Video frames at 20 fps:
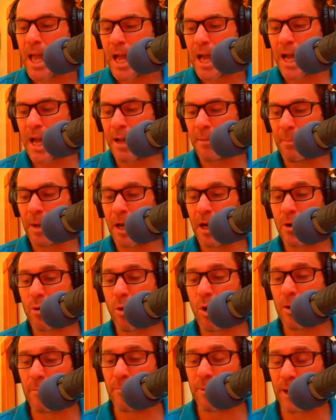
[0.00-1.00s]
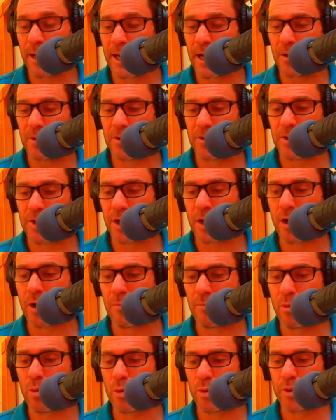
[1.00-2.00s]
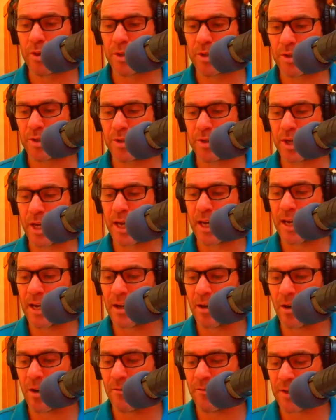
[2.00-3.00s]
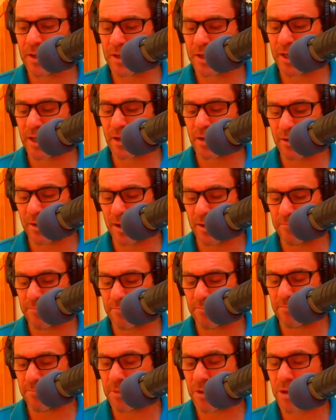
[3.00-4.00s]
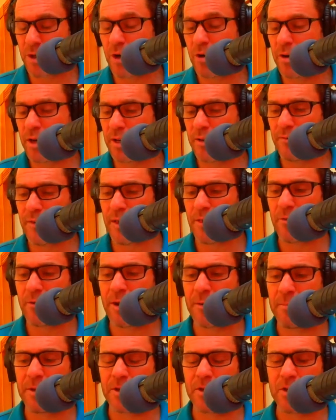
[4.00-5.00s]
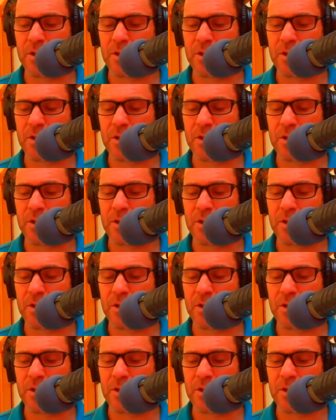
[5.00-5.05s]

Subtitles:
are quite pronounced, a lot more than obviously a majority of other amateur